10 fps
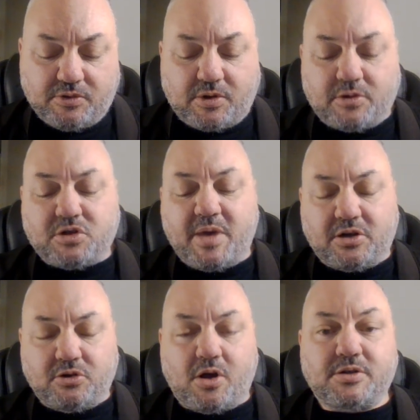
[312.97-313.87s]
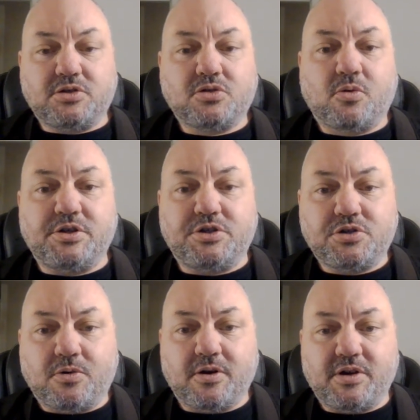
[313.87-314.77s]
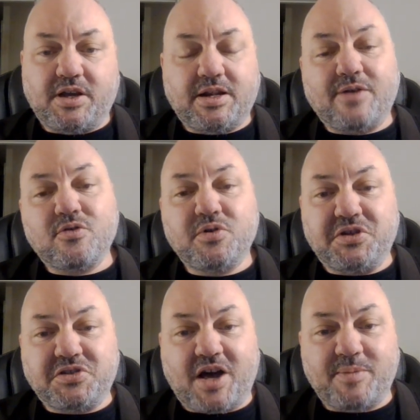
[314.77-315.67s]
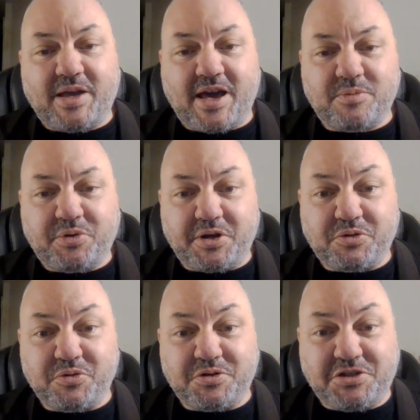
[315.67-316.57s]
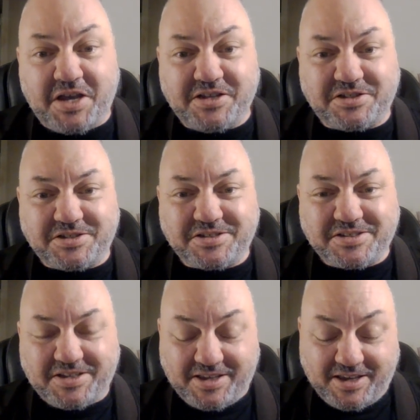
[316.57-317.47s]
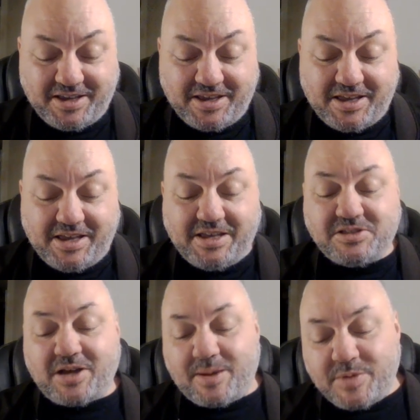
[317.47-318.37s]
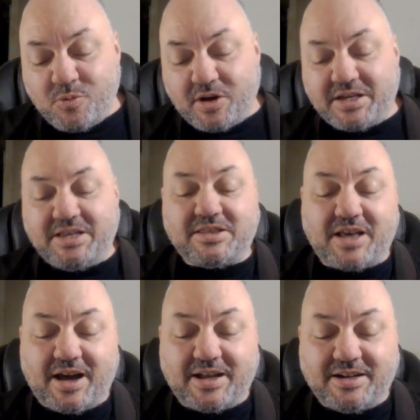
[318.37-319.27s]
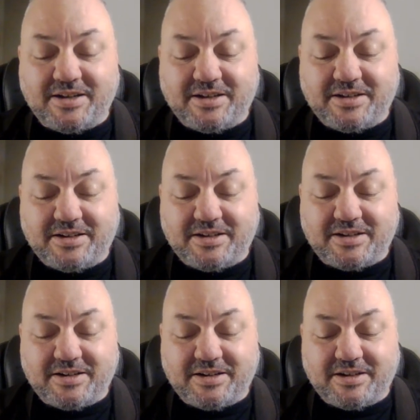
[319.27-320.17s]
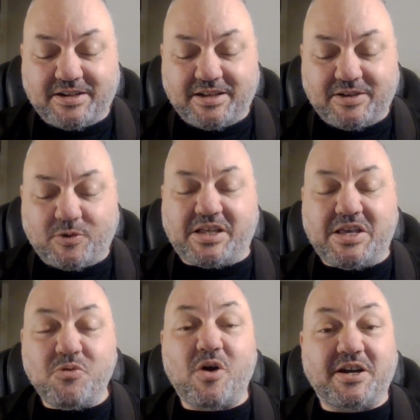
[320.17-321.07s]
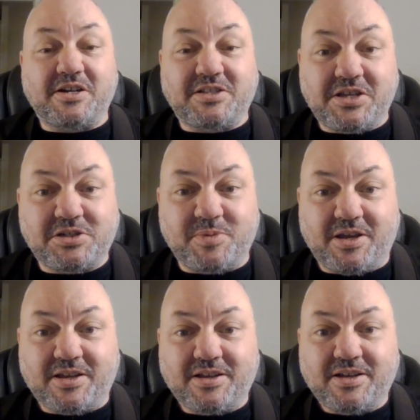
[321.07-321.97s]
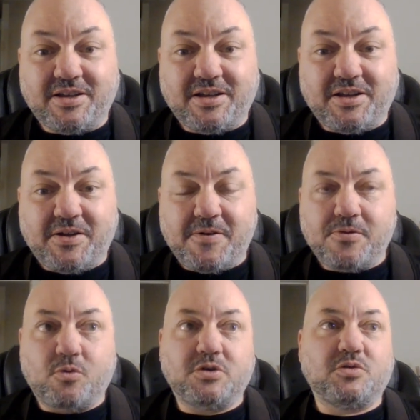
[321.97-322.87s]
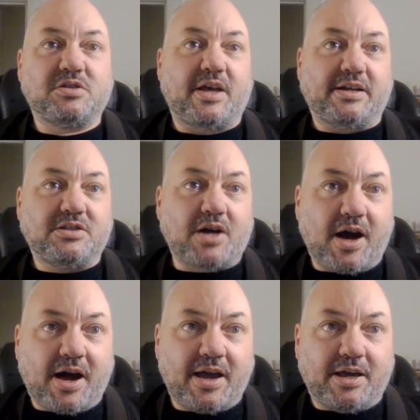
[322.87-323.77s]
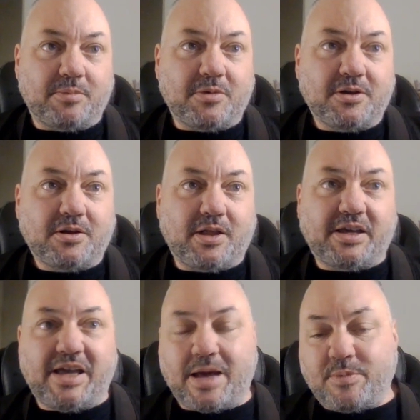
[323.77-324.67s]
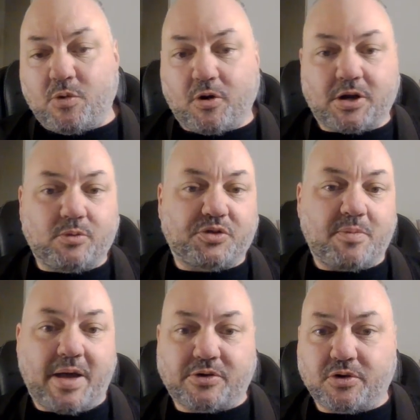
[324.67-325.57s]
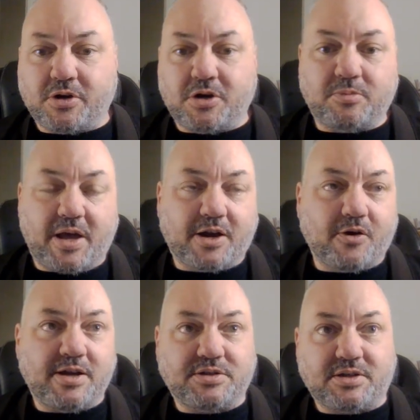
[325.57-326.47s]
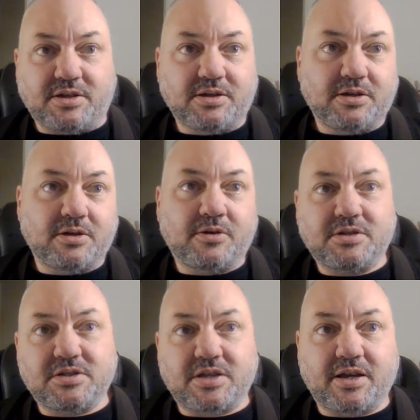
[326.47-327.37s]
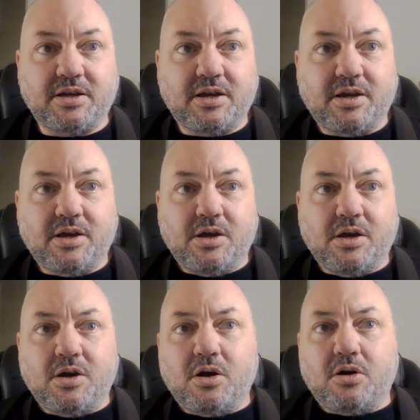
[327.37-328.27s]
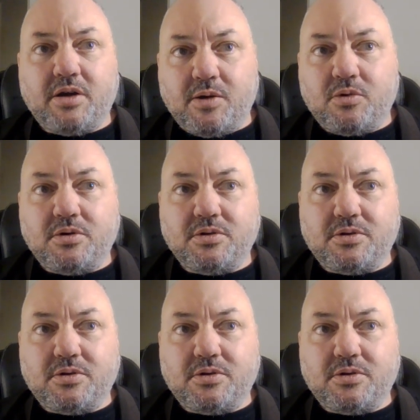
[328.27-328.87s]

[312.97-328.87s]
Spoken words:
to make a long story short, he never really taught me how to play through the changes. He taught me what he thought, what he wanted to teach me, which was like time. Like he had me working with the metronome like crazy. It's just like, okay, well,